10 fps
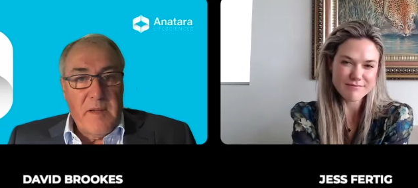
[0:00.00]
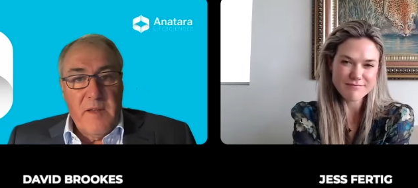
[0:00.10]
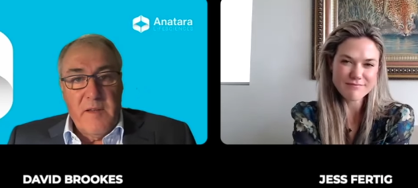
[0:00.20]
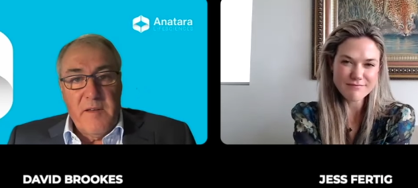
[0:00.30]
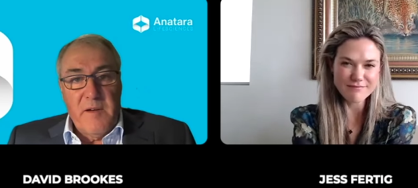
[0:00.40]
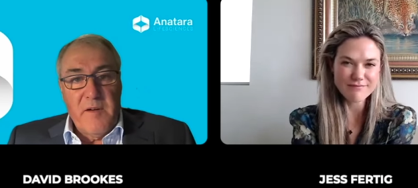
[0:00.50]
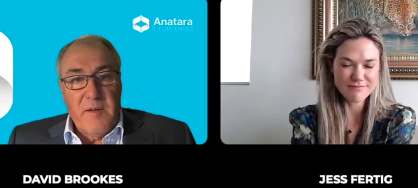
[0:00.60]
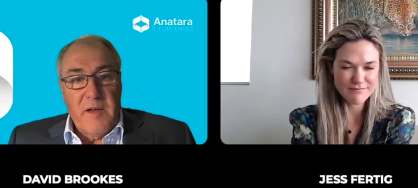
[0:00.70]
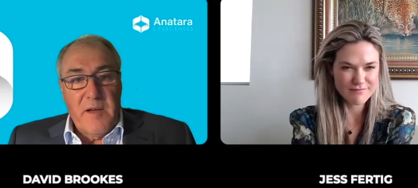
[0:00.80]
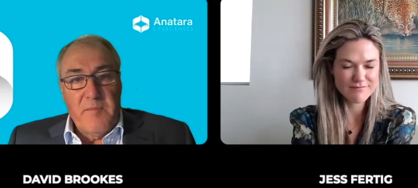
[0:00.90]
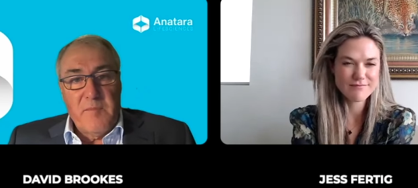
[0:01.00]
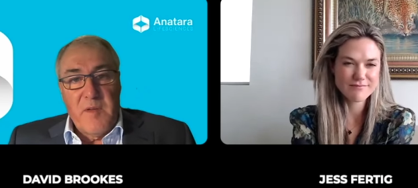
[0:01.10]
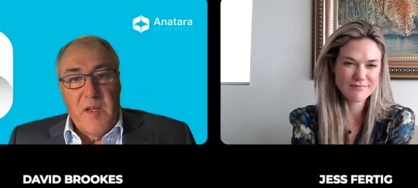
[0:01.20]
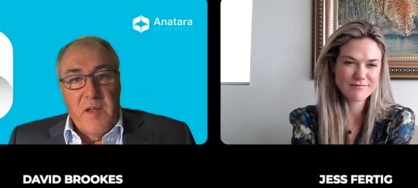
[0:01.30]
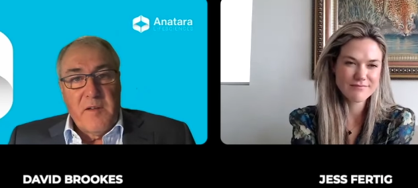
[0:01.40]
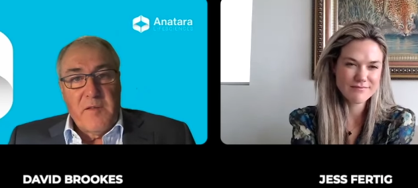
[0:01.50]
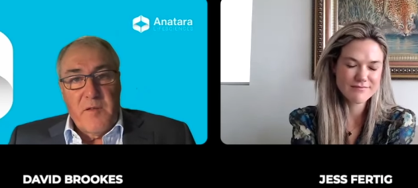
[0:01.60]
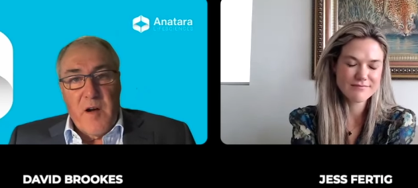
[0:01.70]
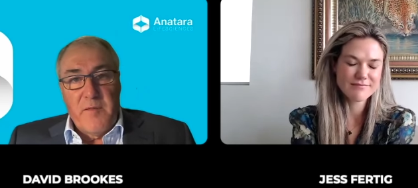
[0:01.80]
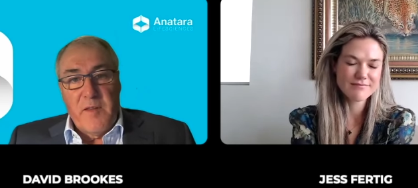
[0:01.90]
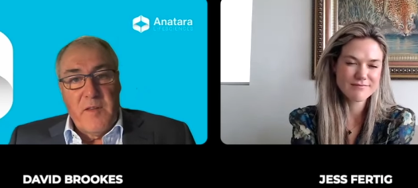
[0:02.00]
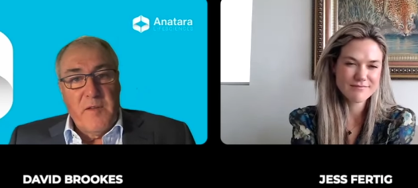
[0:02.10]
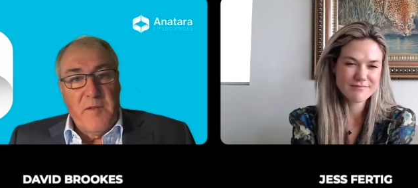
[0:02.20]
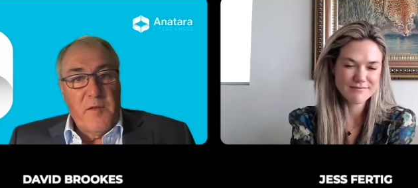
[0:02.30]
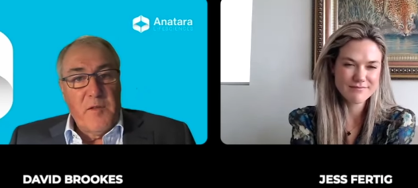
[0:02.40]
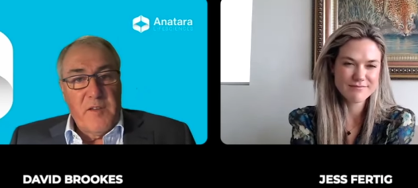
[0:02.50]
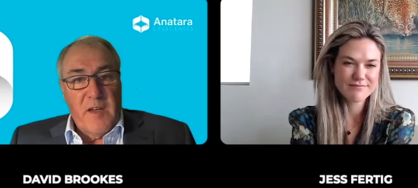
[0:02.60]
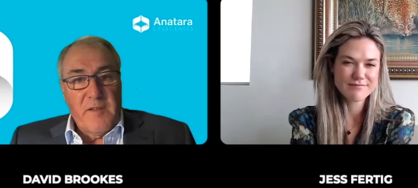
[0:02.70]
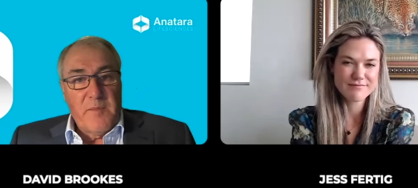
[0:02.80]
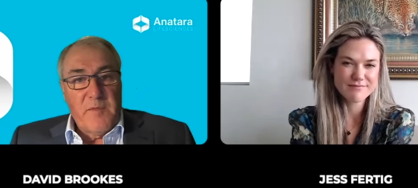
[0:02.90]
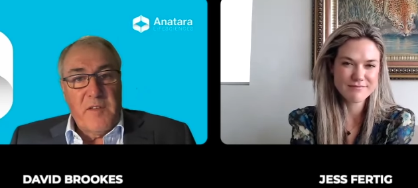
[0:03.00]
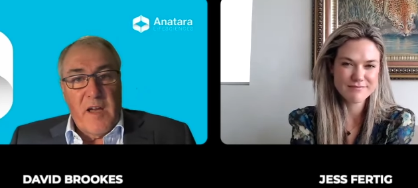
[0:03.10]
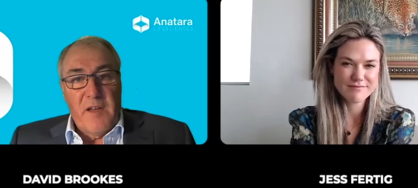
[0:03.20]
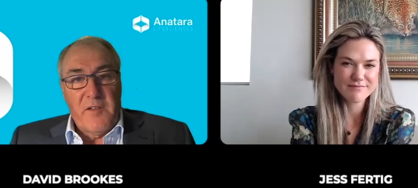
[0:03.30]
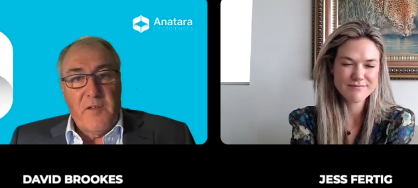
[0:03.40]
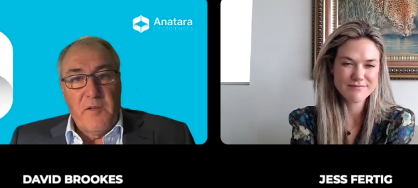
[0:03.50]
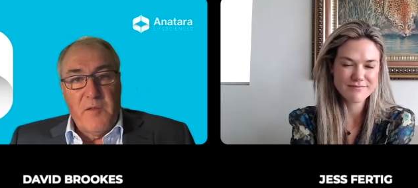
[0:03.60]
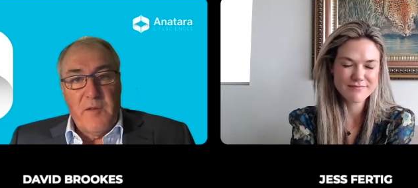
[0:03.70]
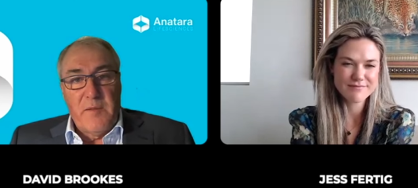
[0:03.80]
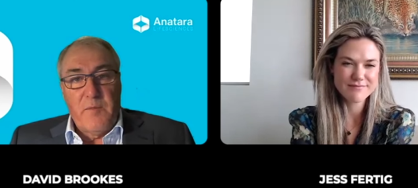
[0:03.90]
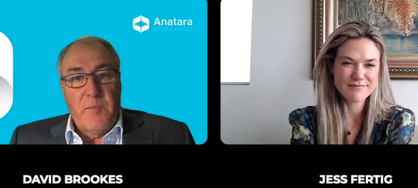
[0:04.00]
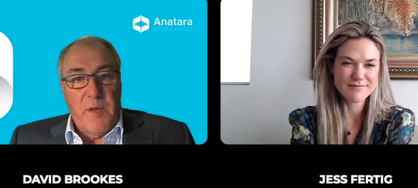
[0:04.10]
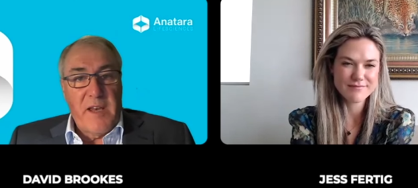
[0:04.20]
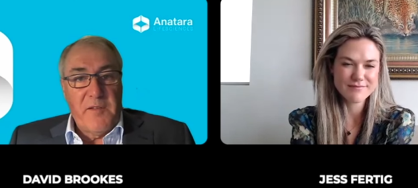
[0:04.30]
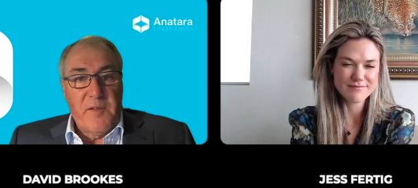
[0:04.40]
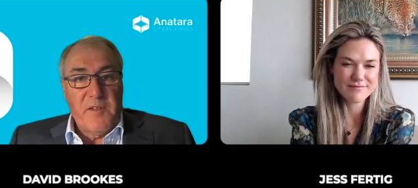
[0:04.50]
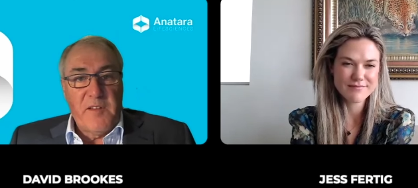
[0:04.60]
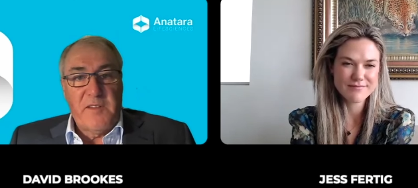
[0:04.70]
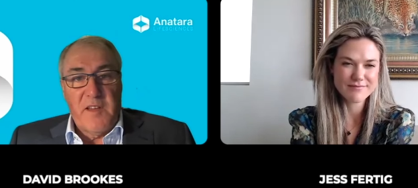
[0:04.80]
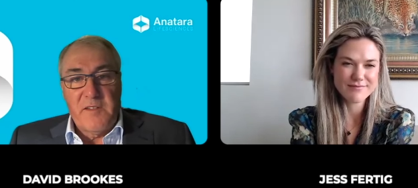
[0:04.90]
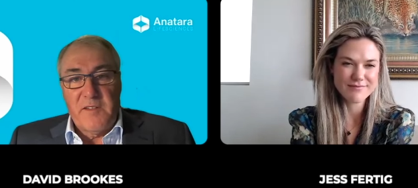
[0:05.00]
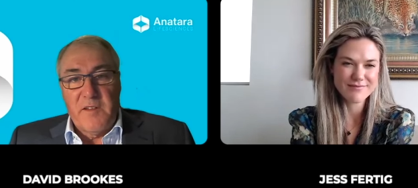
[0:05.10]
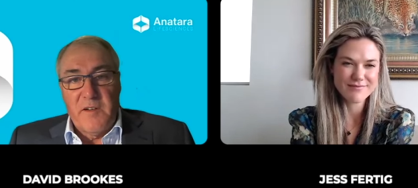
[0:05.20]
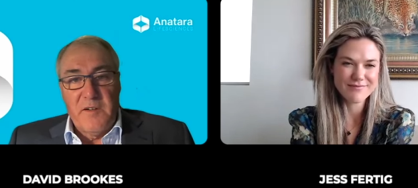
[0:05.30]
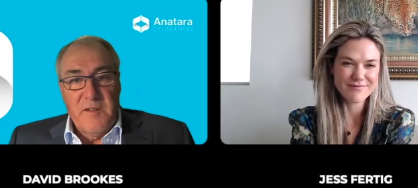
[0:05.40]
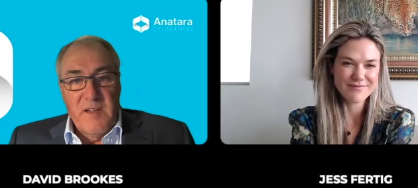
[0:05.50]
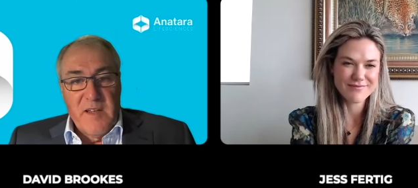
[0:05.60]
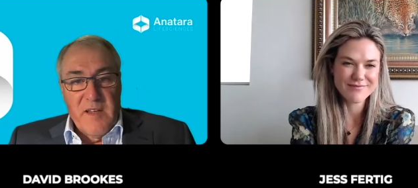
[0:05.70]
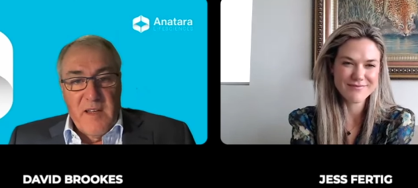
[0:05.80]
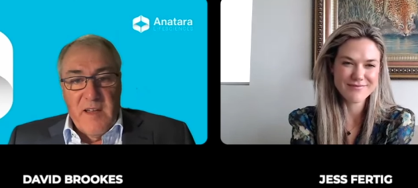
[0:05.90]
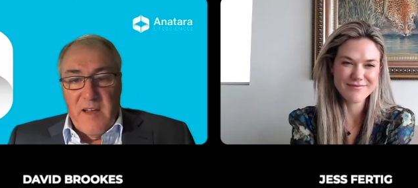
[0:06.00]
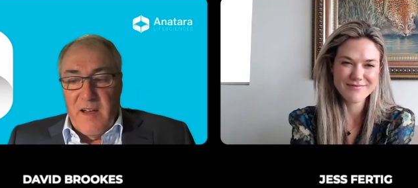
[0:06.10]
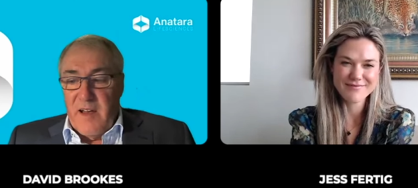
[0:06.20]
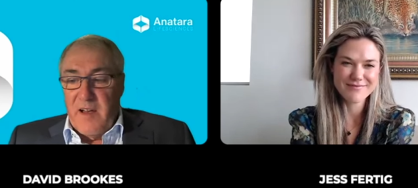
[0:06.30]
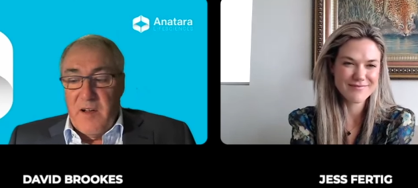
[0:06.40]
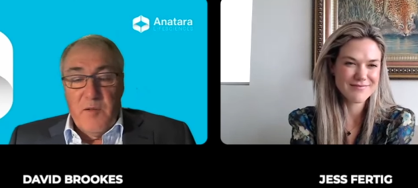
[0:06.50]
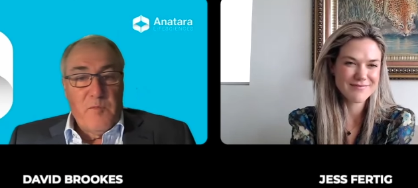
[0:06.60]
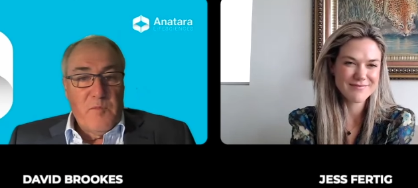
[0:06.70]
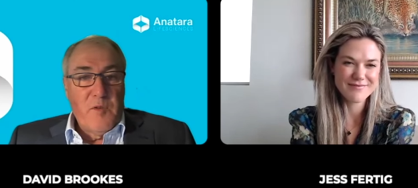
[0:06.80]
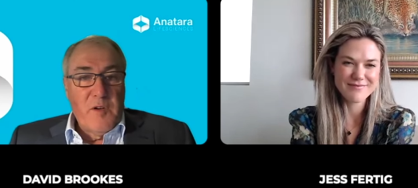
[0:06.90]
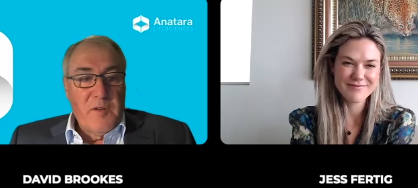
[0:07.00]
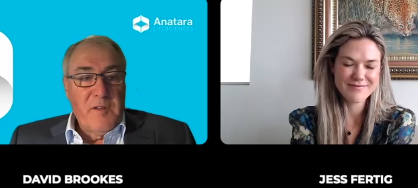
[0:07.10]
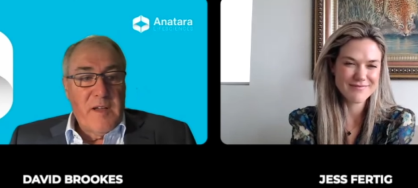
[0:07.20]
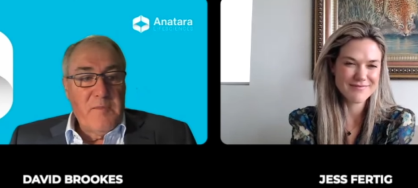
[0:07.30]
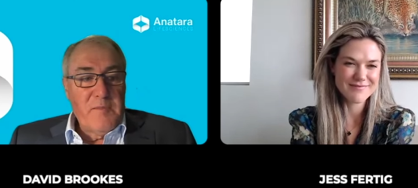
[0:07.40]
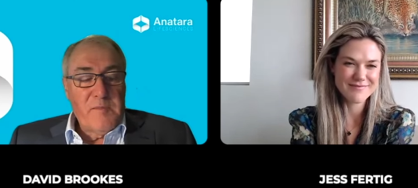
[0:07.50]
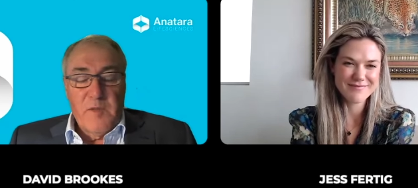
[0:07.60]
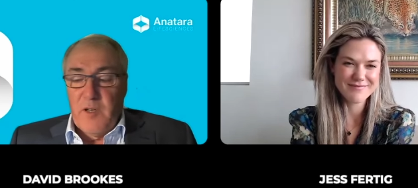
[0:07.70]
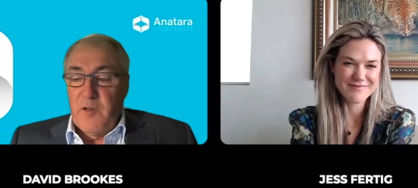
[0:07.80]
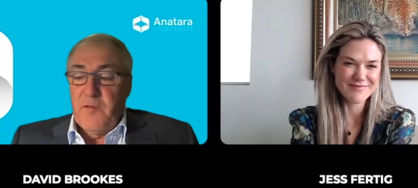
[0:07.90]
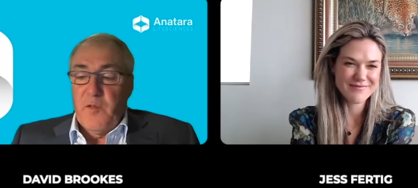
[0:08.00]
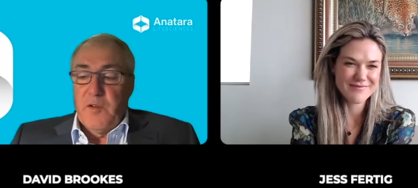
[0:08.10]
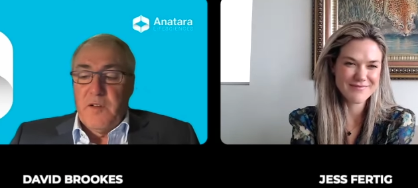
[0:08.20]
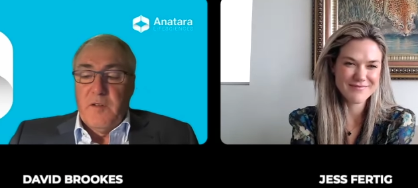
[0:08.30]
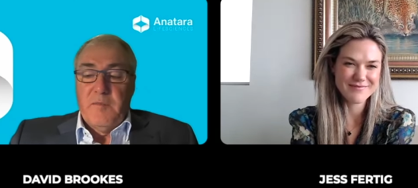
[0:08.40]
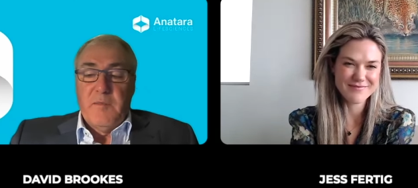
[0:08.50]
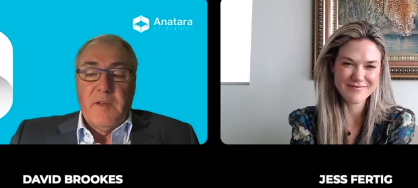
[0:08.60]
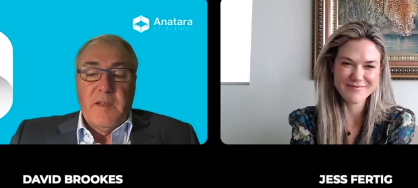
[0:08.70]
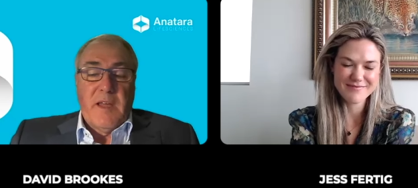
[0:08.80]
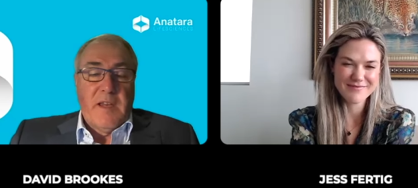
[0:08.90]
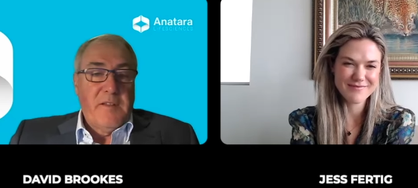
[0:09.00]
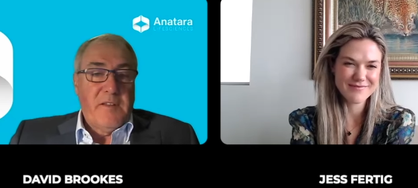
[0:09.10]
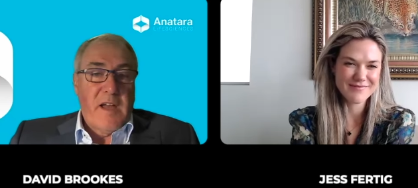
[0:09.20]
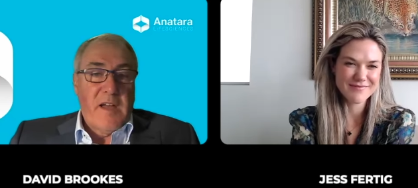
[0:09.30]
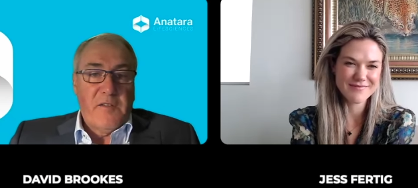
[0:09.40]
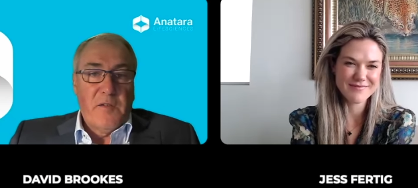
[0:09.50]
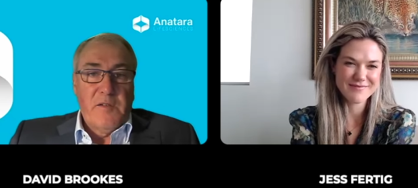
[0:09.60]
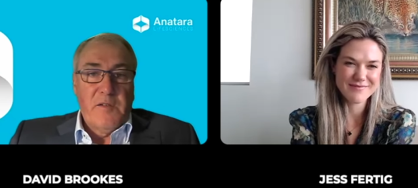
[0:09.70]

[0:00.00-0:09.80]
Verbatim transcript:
Speaker 1: you know, um, driving the enthusiasm of stage two, and we're planning for success. So uh, we'll um, we're looking forward to getting stage two